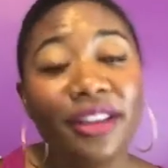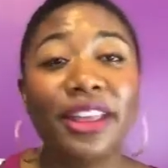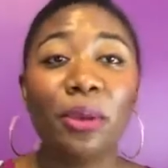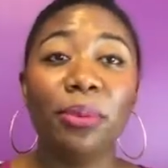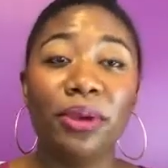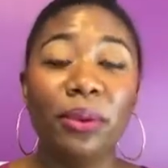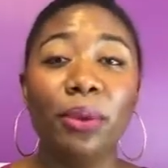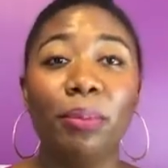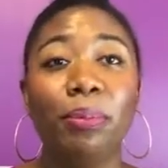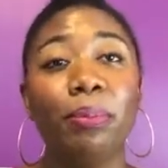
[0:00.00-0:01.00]
it will
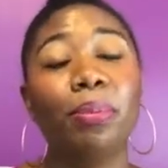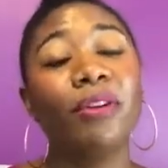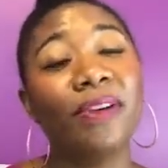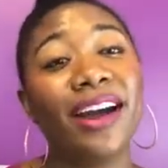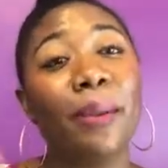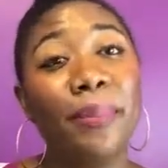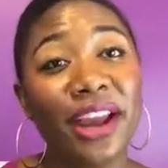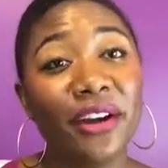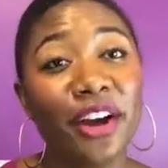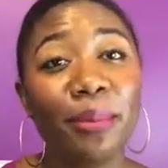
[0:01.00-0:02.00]
provide a
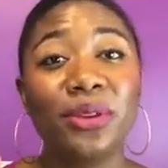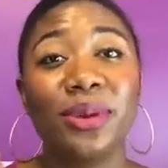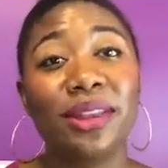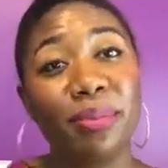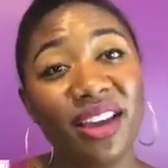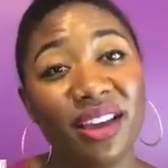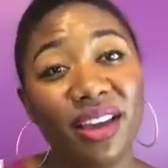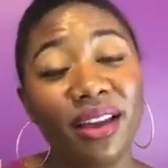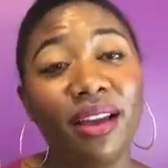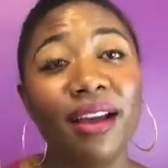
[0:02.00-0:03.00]
barrier between the pee